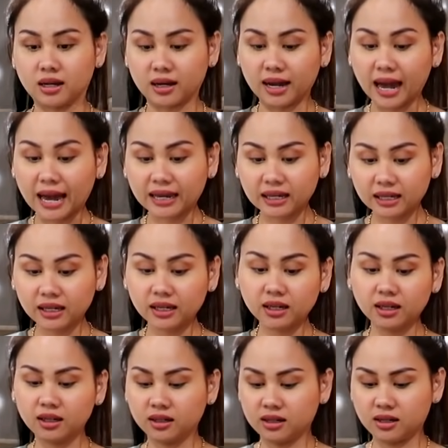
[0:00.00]
na
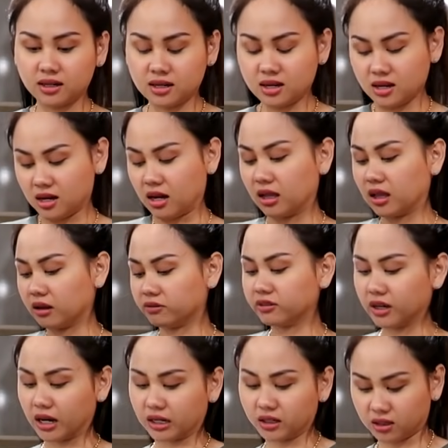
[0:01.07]
khaki. I
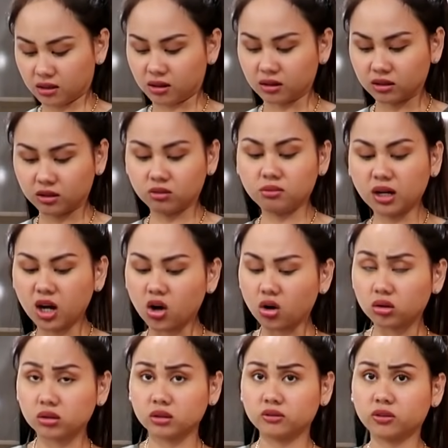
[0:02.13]
love khaki color. Yung mga
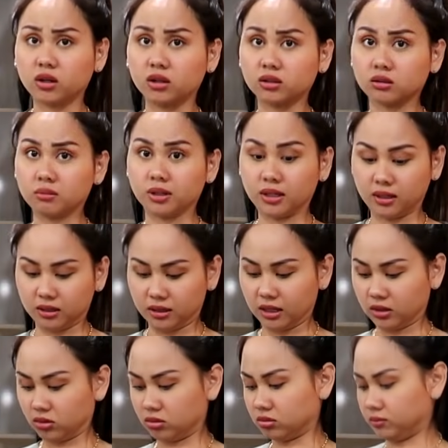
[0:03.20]
olive color ba yan?
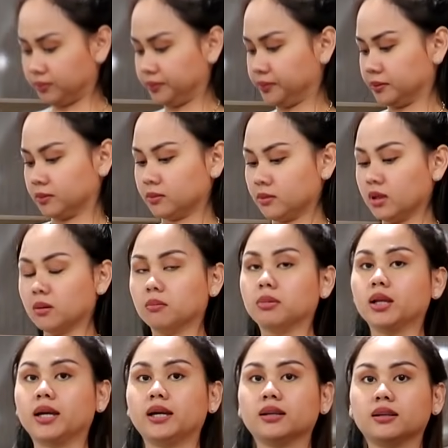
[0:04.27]
Ito.
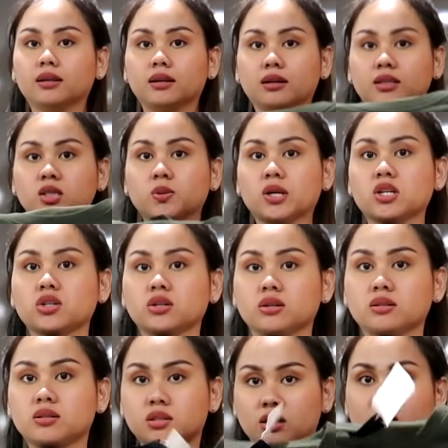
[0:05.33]
Plain na
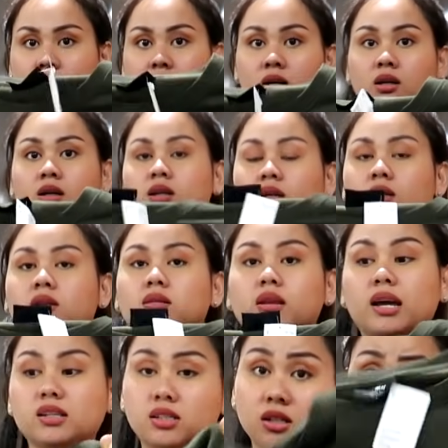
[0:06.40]
sweatshirts.
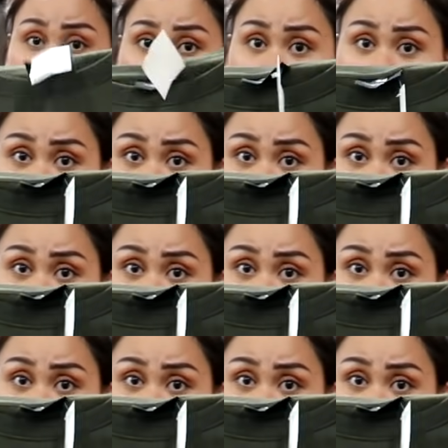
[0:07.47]
$19